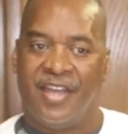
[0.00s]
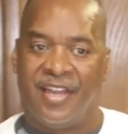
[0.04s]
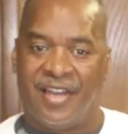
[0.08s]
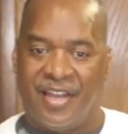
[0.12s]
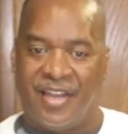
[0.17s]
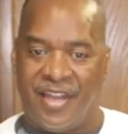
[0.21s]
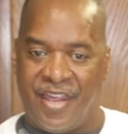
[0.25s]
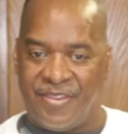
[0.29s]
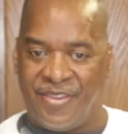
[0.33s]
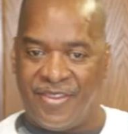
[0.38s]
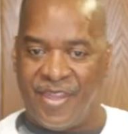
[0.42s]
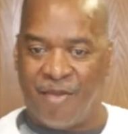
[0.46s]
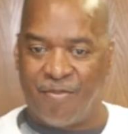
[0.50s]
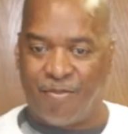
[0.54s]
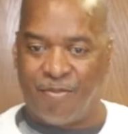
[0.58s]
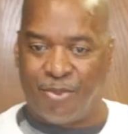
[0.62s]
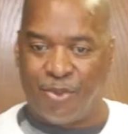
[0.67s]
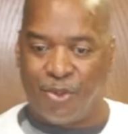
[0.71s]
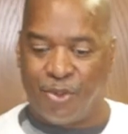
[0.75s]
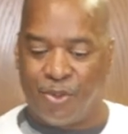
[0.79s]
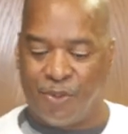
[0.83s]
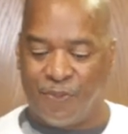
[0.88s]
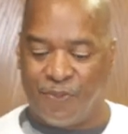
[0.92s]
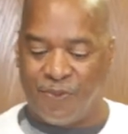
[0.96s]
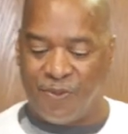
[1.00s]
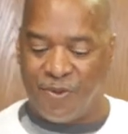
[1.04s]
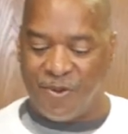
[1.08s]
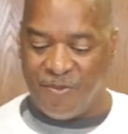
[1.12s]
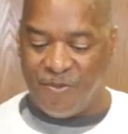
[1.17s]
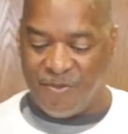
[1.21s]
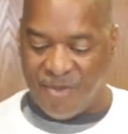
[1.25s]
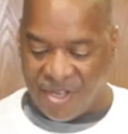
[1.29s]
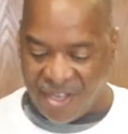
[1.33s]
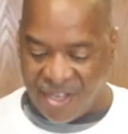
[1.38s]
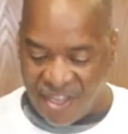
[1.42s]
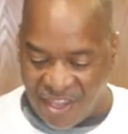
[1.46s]
let that boil for a
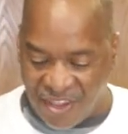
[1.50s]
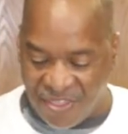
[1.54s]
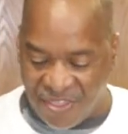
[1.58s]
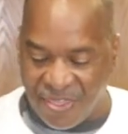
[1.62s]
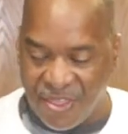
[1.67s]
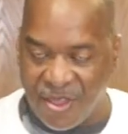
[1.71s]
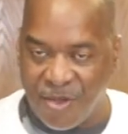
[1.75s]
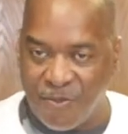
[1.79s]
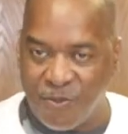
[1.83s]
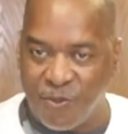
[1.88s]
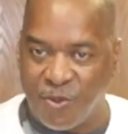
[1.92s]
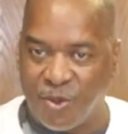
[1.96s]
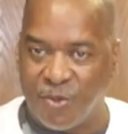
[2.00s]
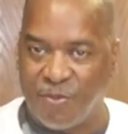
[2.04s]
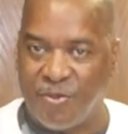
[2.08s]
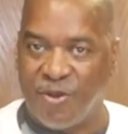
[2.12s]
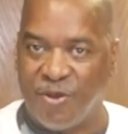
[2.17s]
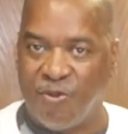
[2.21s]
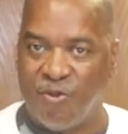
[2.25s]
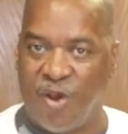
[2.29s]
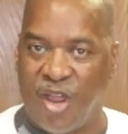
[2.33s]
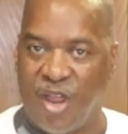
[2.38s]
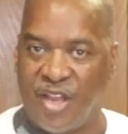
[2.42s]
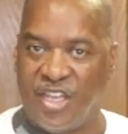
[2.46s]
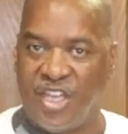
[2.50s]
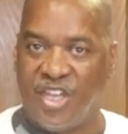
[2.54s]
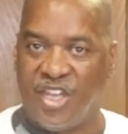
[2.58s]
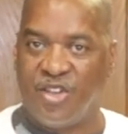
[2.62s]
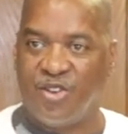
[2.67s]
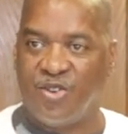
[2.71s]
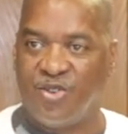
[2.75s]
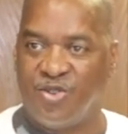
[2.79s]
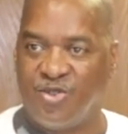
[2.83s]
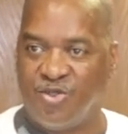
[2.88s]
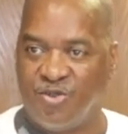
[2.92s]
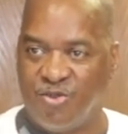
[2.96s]
minute, then we'll be ready
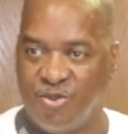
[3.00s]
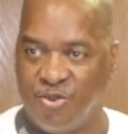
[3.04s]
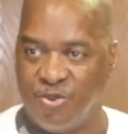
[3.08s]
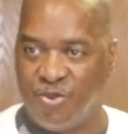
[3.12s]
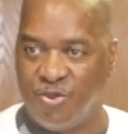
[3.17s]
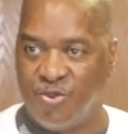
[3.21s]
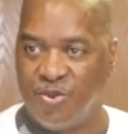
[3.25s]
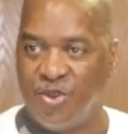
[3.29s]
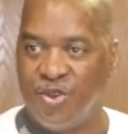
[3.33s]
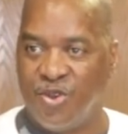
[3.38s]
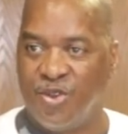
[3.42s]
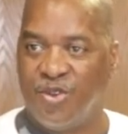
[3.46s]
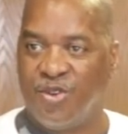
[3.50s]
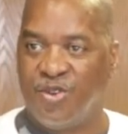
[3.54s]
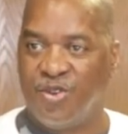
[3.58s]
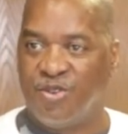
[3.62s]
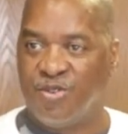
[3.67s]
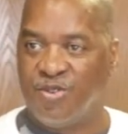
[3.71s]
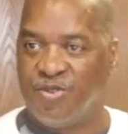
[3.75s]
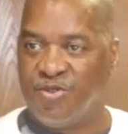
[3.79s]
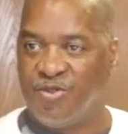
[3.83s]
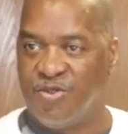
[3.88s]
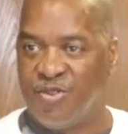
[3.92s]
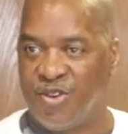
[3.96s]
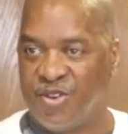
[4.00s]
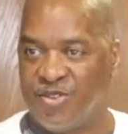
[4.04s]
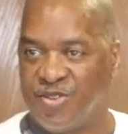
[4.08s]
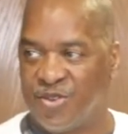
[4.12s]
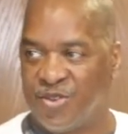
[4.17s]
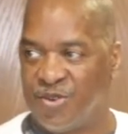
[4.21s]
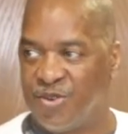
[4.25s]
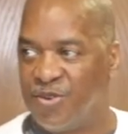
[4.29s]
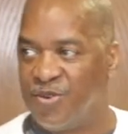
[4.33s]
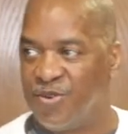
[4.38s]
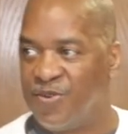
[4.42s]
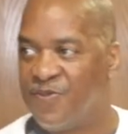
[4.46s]
to
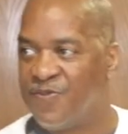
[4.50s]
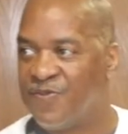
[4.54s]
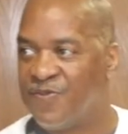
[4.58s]
drizzle